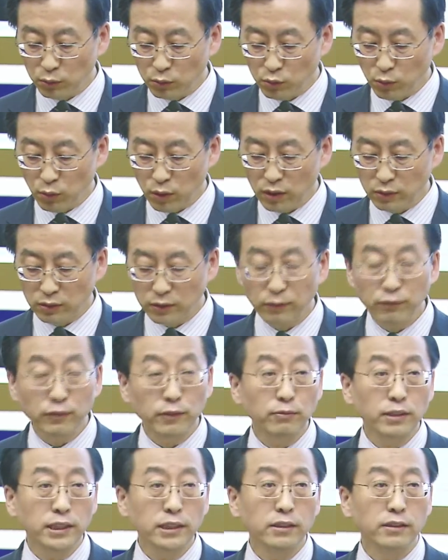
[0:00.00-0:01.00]

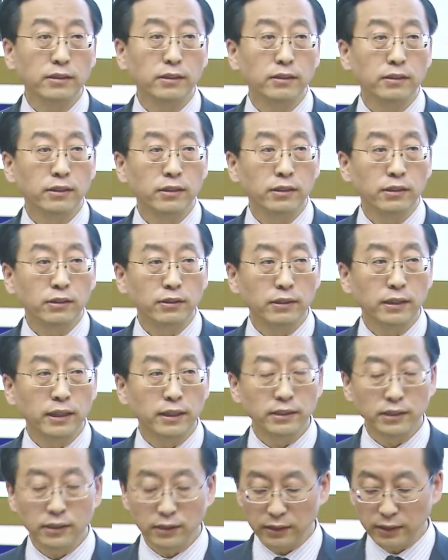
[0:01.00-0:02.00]
2015, you
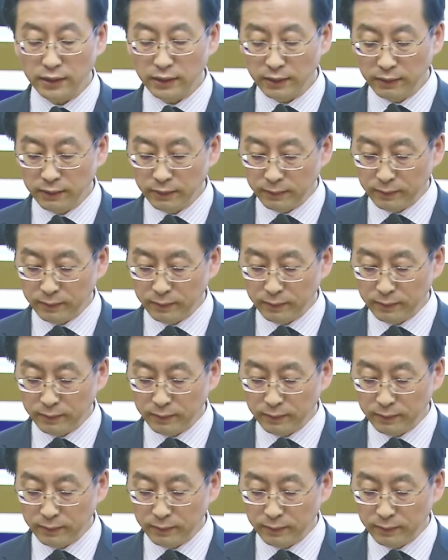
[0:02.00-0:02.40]
can see